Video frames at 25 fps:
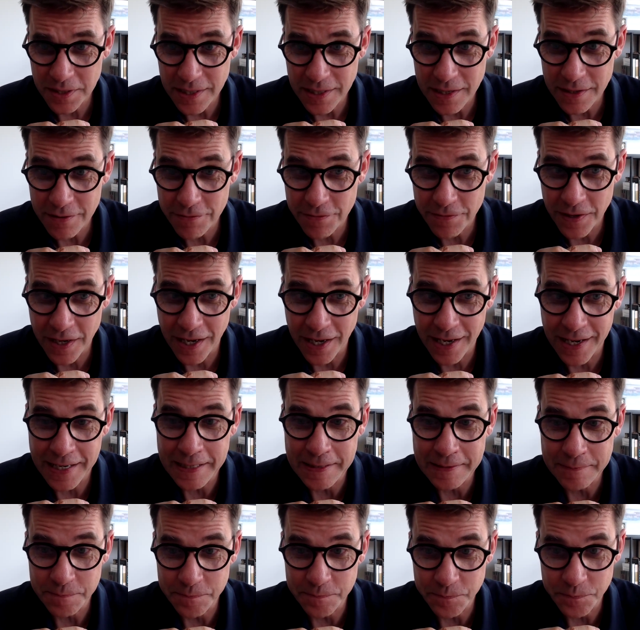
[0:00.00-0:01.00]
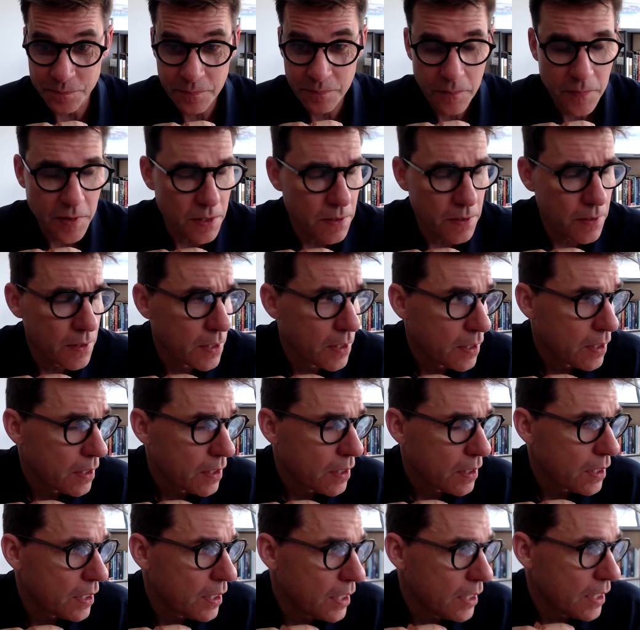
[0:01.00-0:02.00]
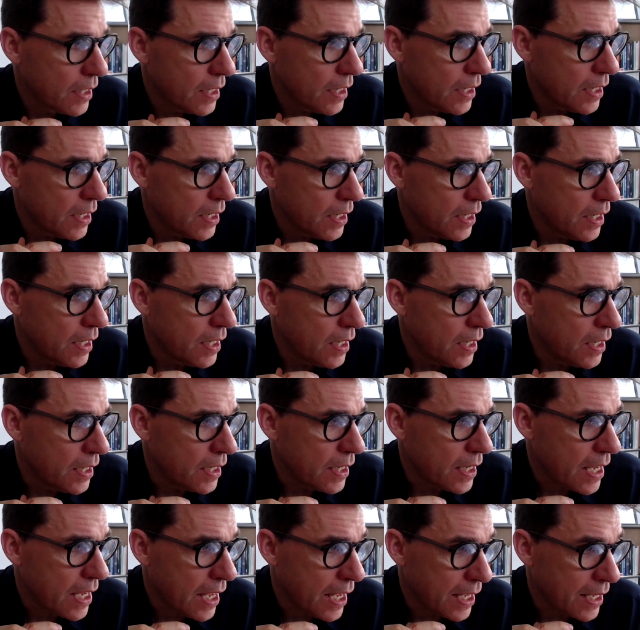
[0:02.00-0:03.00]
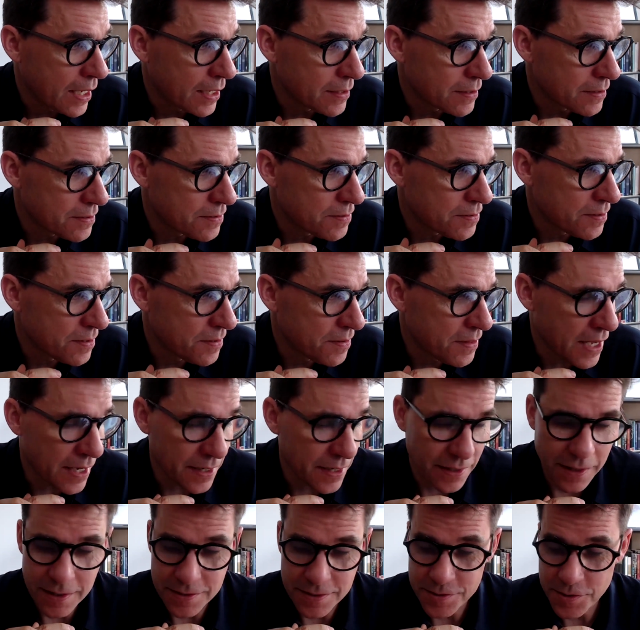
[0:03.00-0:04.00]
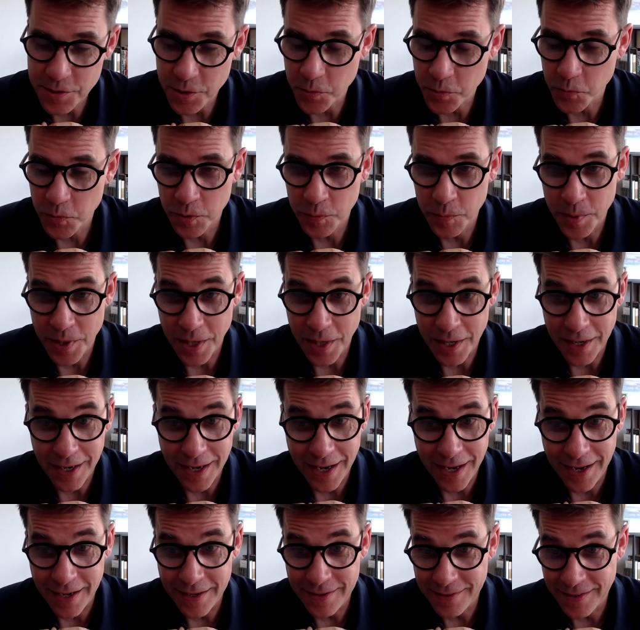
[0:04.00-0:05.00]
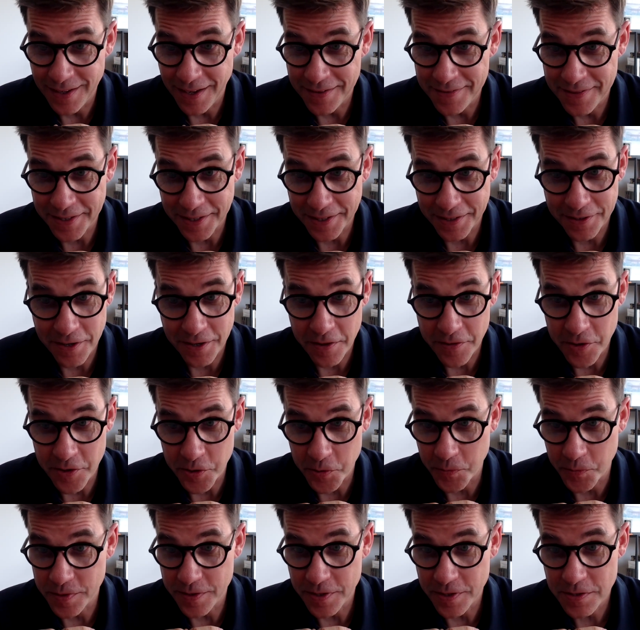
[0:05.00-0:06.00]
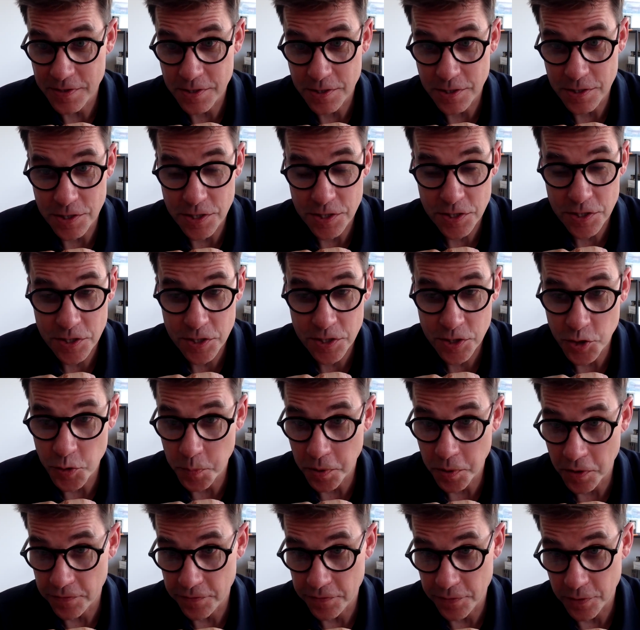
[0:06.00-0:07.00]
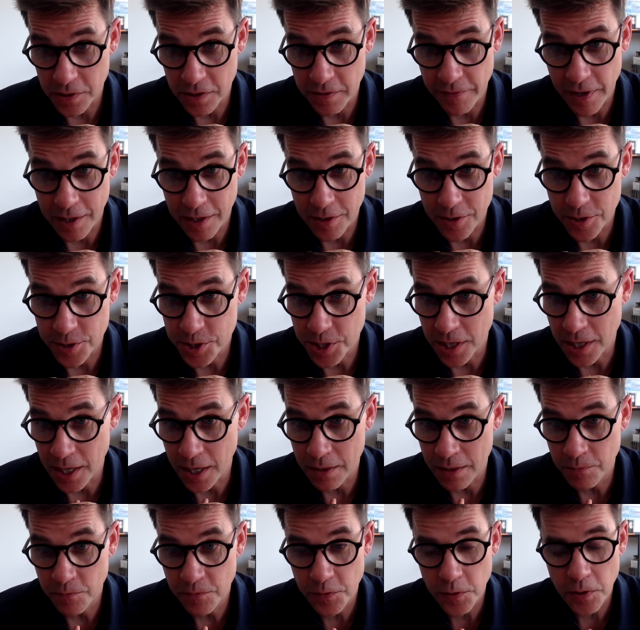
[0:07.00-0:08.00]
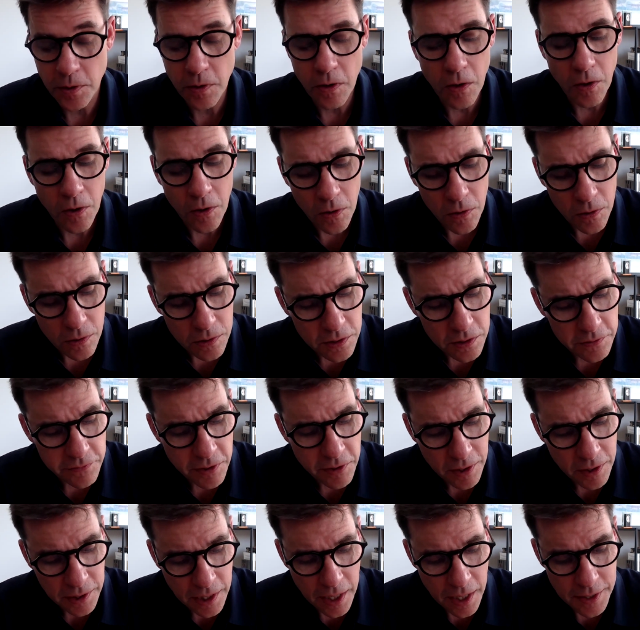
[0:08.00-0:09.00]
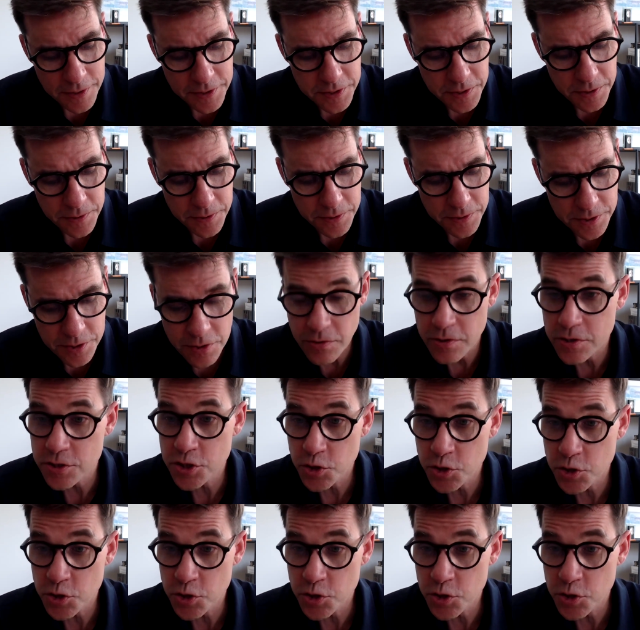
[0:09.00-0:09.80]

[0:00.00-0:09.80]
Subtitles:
believe. And that concert will be, I think, another one that's just super full of energy. And for all of our concerts, so there's